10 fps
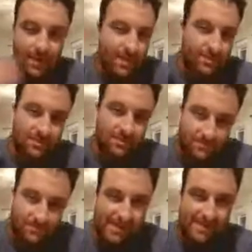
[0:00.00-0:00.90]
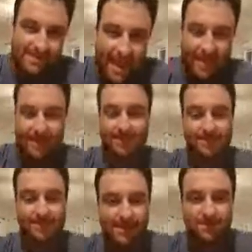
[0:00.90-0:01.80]
to be that
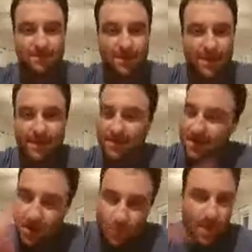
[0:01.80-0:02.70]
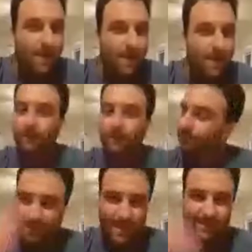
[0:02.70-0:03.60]
team, to be like, you know what?
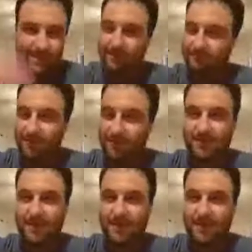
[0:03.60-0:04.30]
That it feels like